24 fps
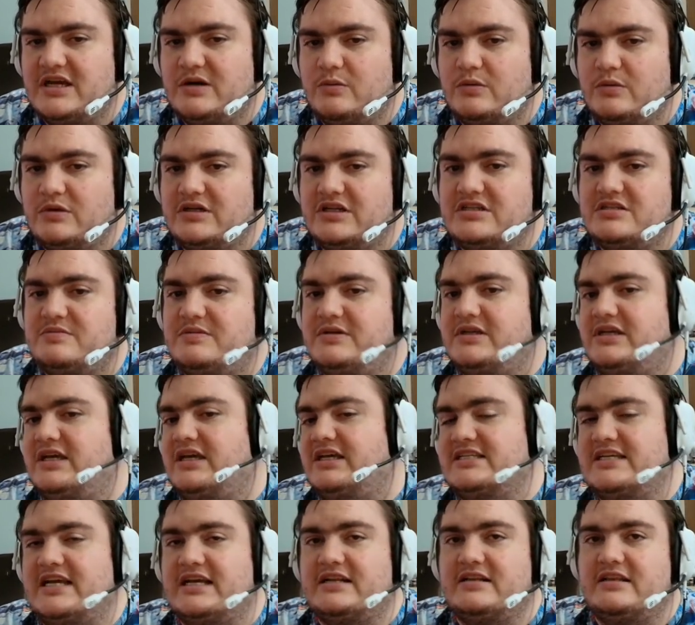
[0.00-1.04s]
I want it to be
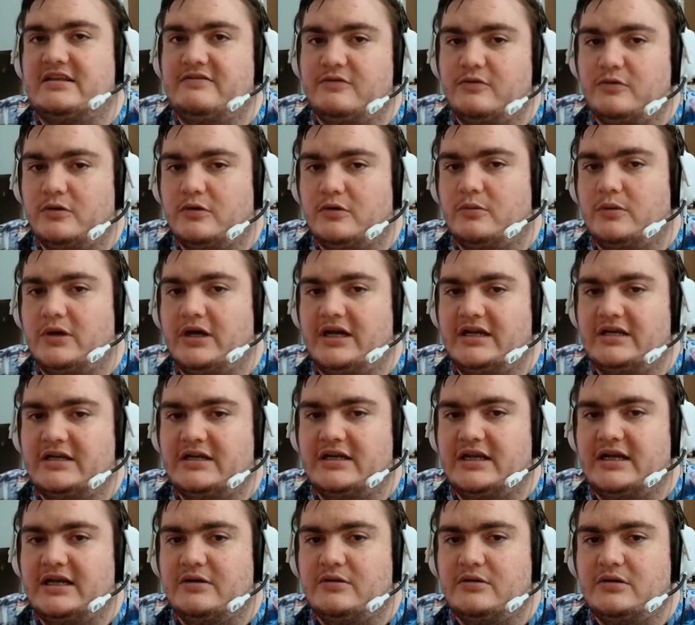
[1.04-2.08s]
exactly 4 wide
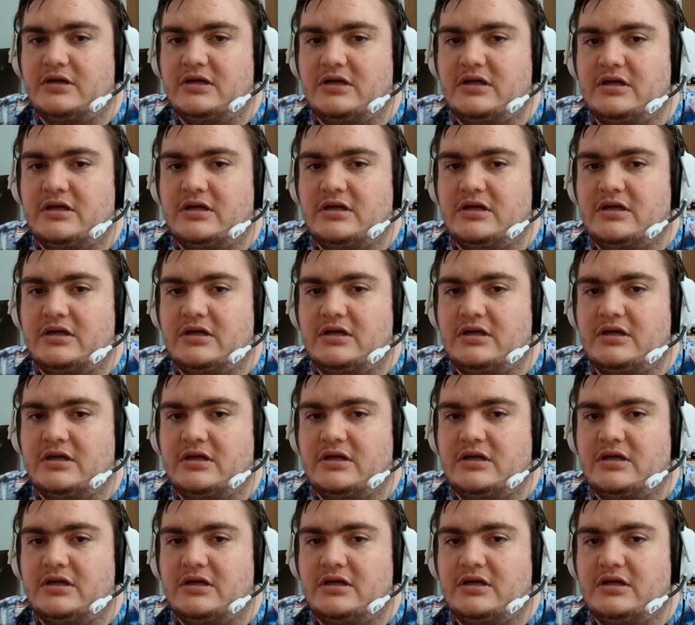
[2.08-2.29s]
now.